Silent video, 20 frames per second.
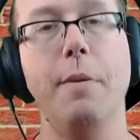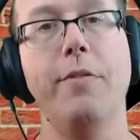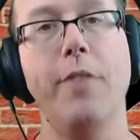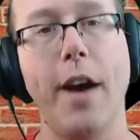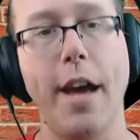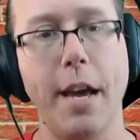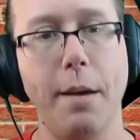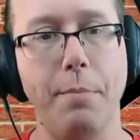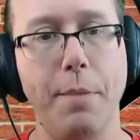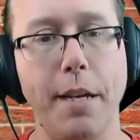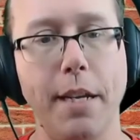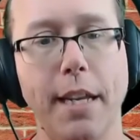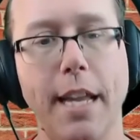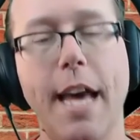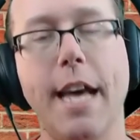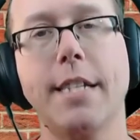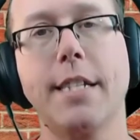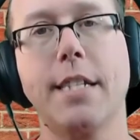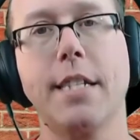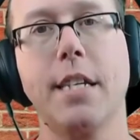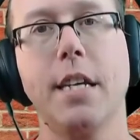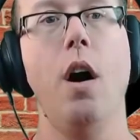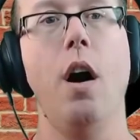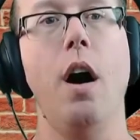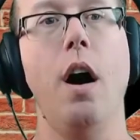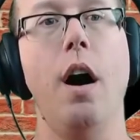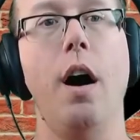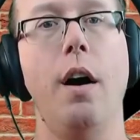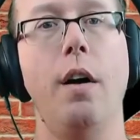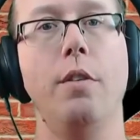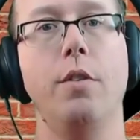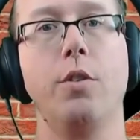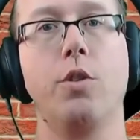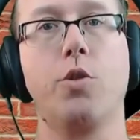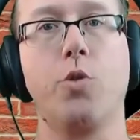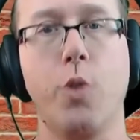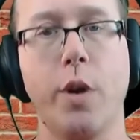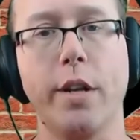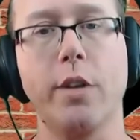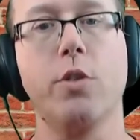if I had been less, uh,
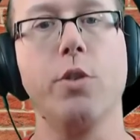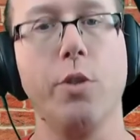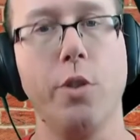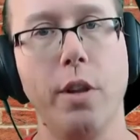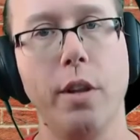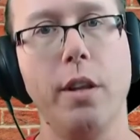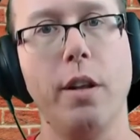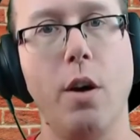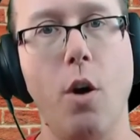critical,